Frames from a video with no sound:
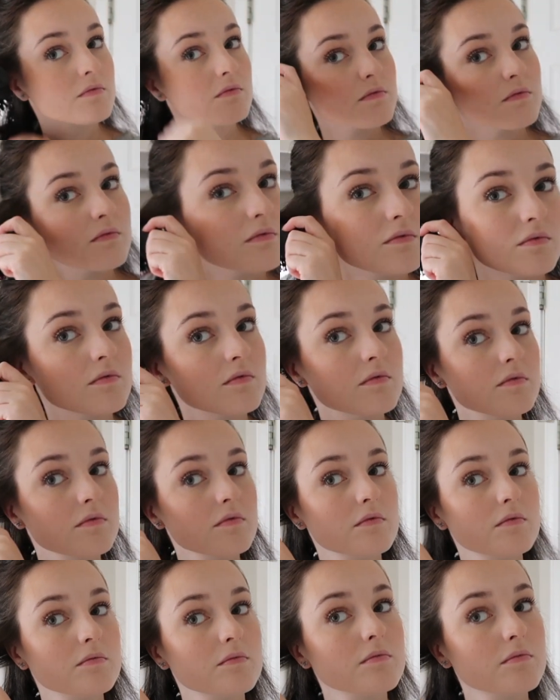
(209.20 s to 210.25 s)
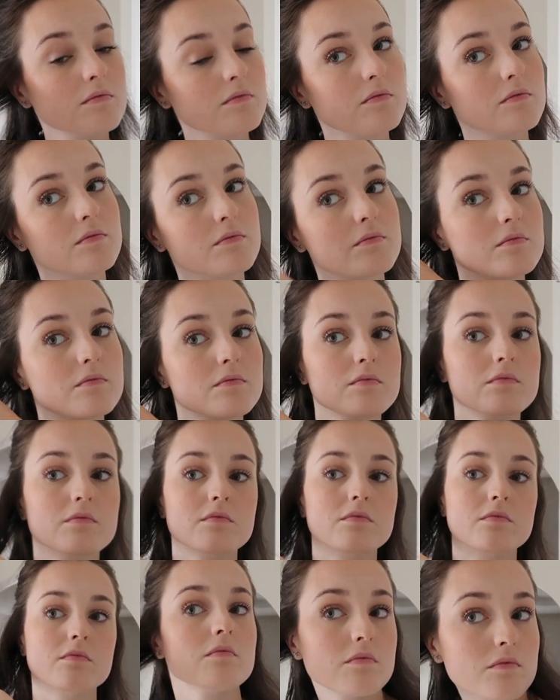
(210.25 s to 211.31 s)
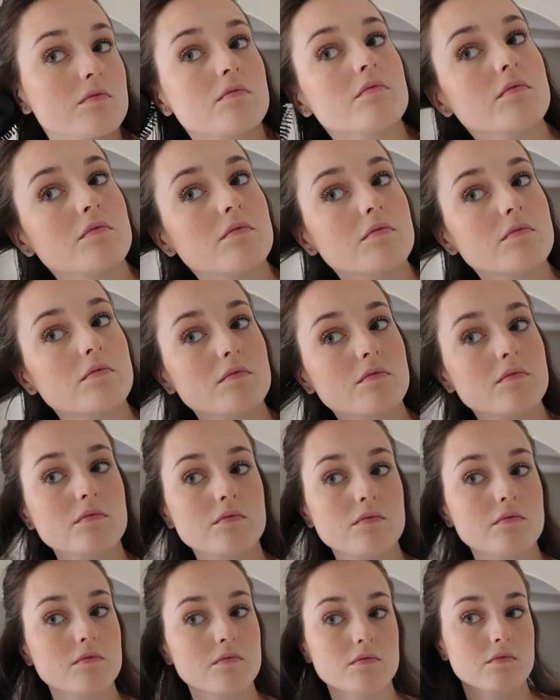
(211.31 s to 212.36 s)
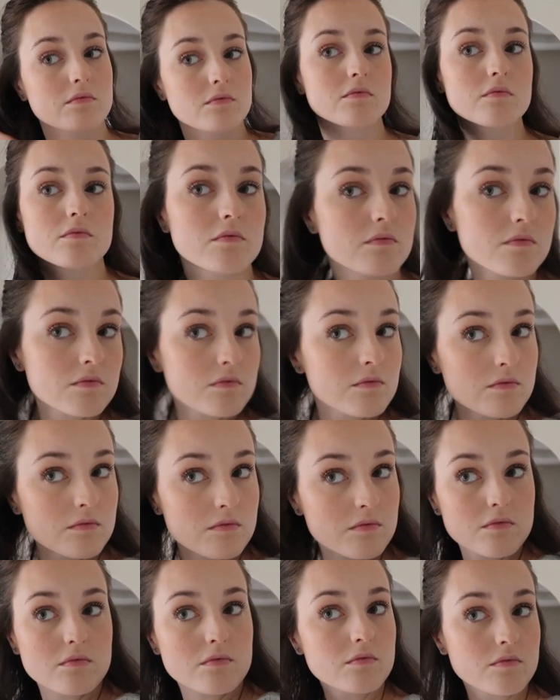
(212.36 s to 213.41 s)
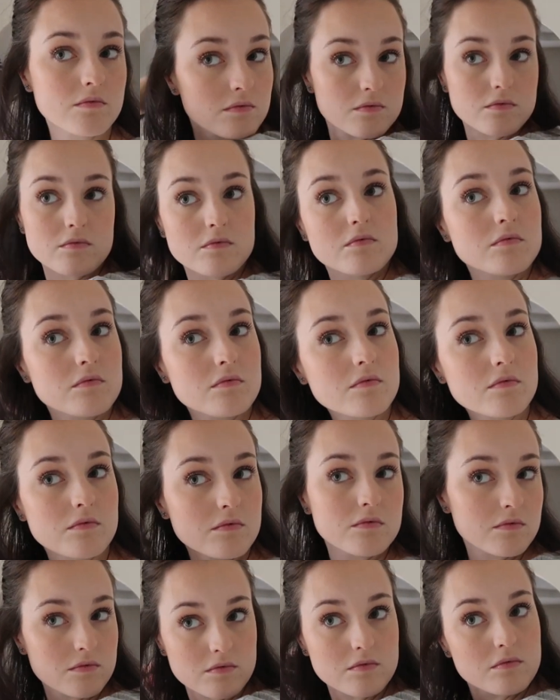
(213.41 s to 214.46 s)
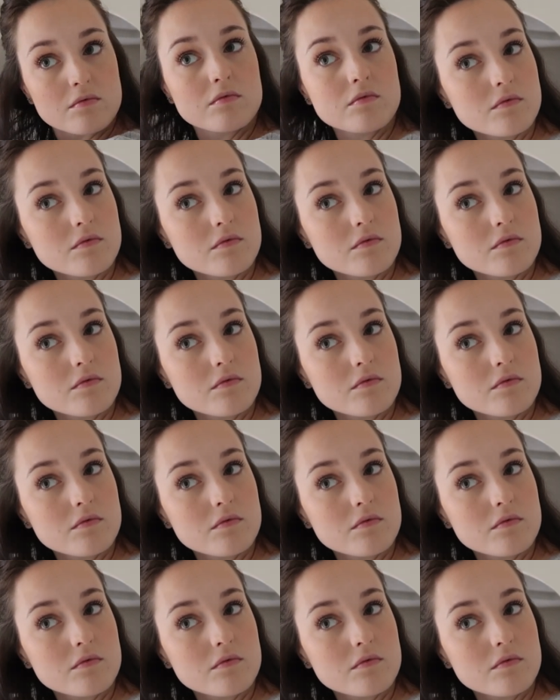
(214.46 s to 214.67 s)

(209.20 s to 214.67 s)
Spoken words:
(no one is talking)